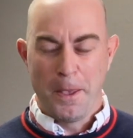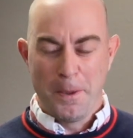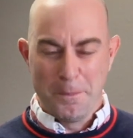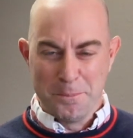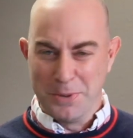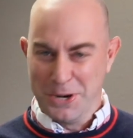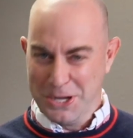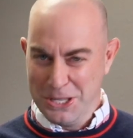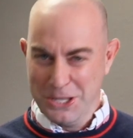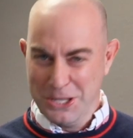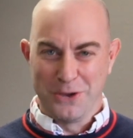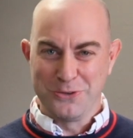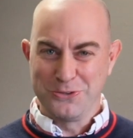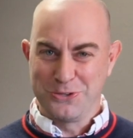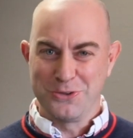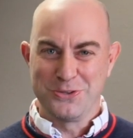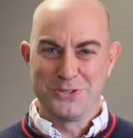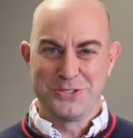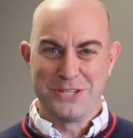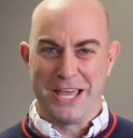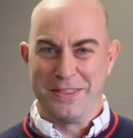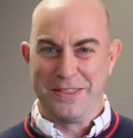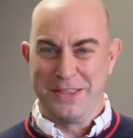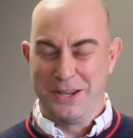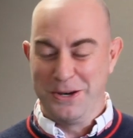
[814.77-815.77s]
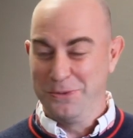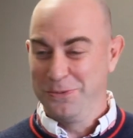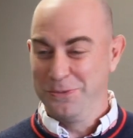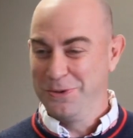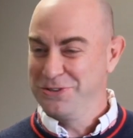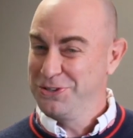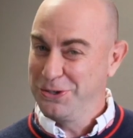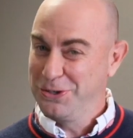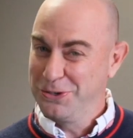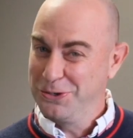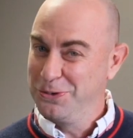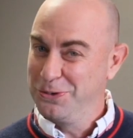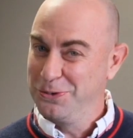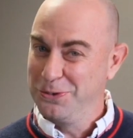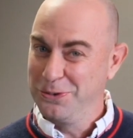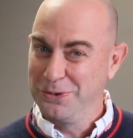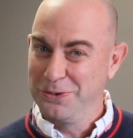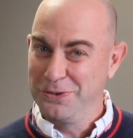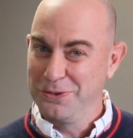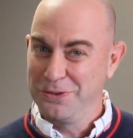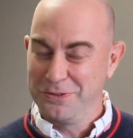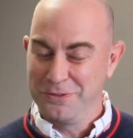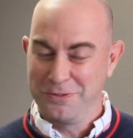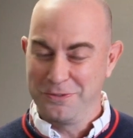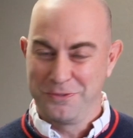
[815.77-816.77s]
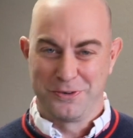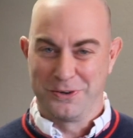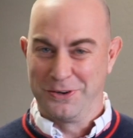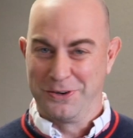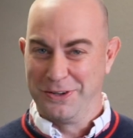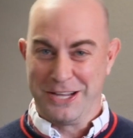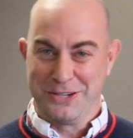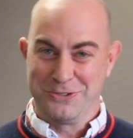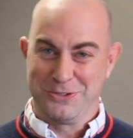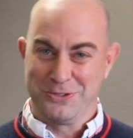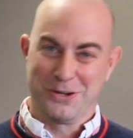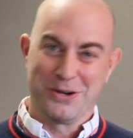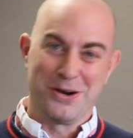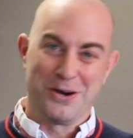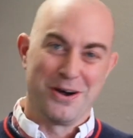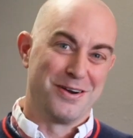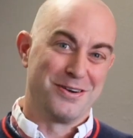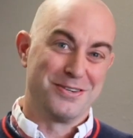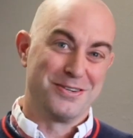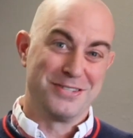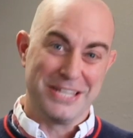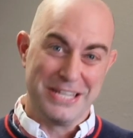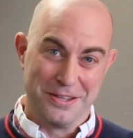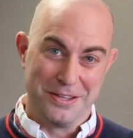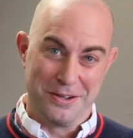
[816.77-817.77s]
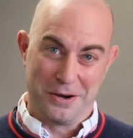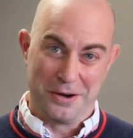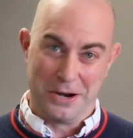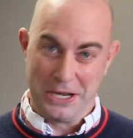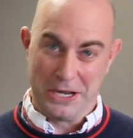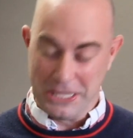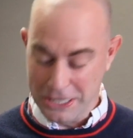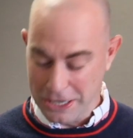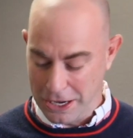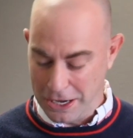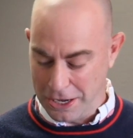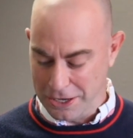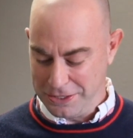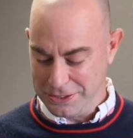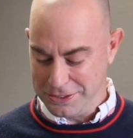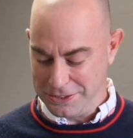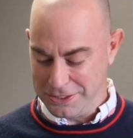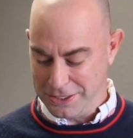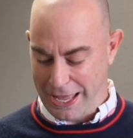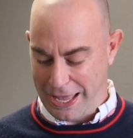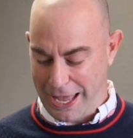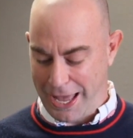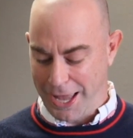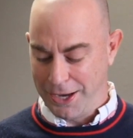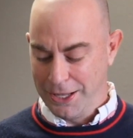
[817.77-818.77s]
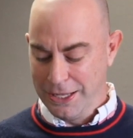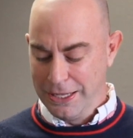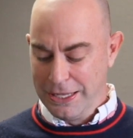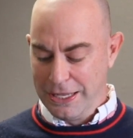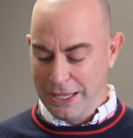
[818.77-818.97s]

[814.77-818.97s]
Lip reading: But he also said that it wasn't cool for electric cars either. And he got into that.